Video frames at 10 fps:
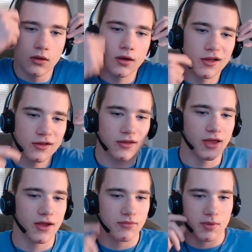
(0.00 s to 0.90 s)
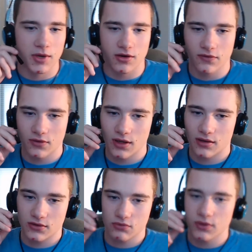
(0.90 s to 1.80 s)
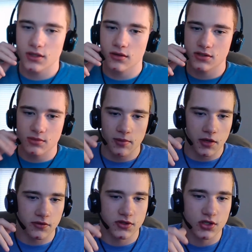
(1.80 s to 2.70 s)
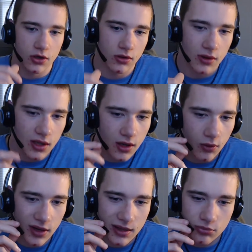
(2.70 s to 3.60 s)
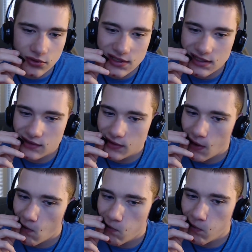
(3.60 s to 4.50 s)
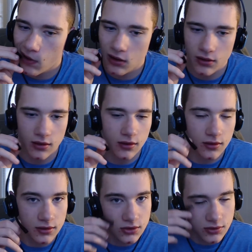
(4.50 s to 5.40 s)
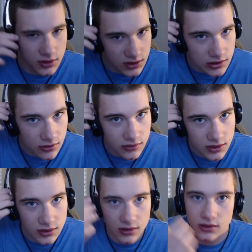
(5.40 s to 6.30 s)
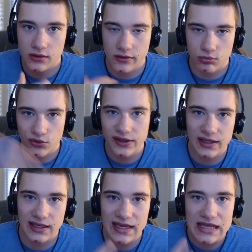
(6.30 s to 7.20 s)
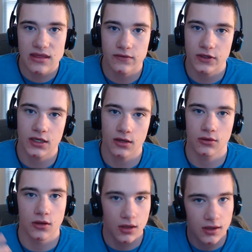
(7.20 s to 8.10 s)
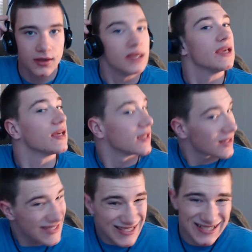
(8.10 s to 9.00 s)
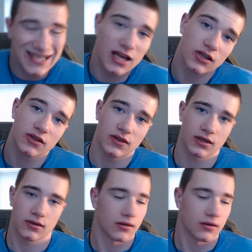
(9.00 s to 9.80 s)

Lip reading: I'll have my microphone down. It's really close to my mouth. So when I breathe, you can hear the breathing in the video. And that is not a good thing.